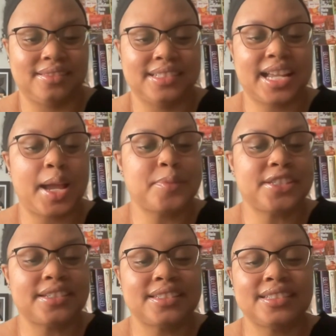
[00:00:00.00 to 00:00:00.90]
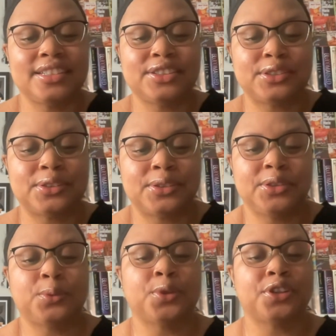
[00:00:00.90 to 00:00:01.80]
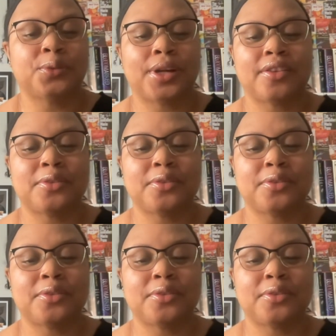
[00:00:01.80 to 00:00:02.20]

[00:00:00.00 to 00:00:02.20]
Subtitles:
Time stood still, the world around